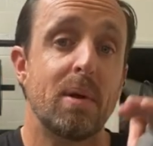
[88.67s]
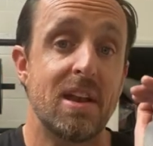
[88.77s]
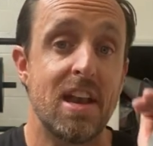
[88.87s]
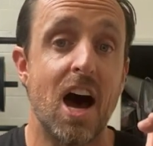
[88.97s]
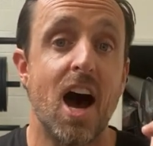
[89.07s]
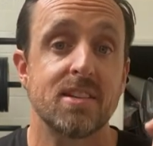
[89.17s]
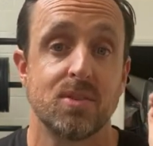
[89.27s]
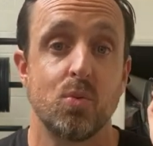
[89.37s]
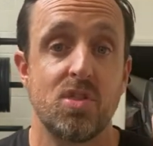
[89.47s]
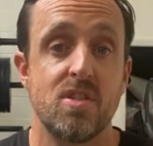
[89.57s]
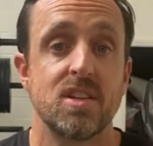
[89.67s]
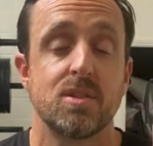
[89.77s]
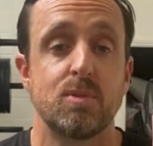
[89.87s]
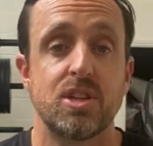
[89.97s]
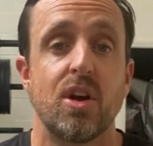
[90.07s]
but not with
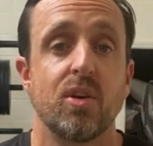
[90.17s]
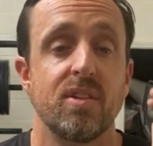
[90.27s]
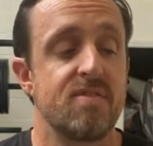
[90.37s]
this material.